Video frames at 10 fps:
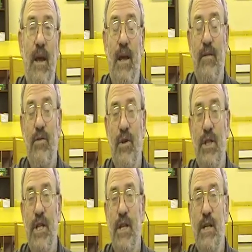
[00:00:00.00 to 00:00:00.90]
And of
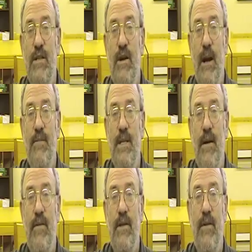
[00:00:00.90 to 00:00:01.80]
course, she describes
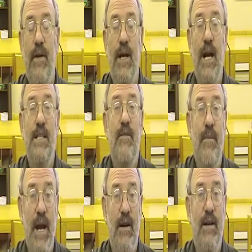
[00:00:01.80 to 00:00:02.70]
several different kinds of
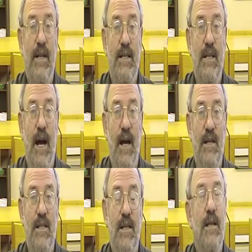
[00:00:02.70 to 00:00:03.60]
parenting
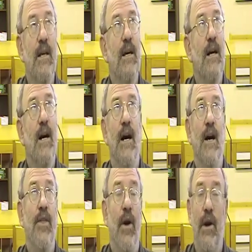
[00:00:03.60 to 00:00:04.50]
styles uh,
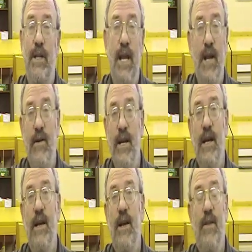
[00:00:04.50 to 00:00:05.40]

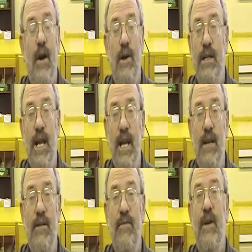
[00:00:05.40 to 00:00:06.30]
authoritarian,
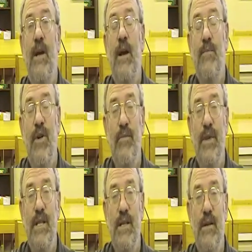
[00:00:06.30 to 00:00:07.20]
authoritative,
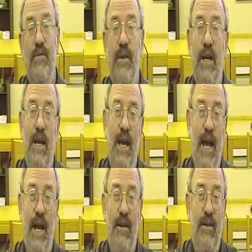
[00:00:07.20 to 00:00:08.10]
permissive,
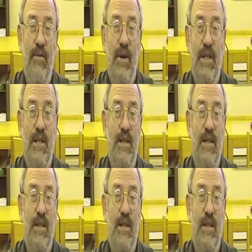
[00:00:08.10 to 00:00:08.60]
and what